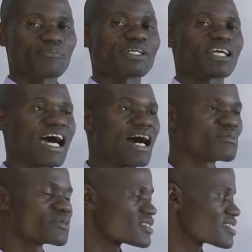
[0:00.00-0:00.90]

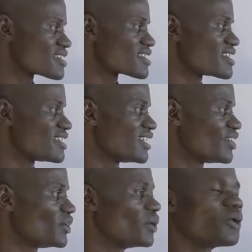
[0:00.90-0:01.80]
becomes,
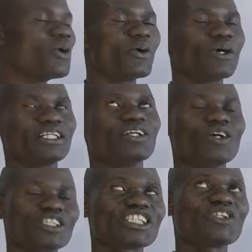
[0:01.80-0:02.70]

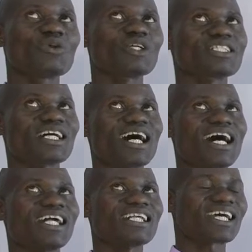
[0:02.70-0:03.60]

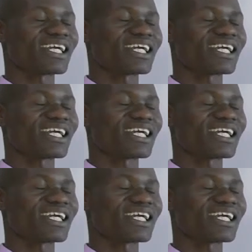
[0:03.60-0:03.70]
another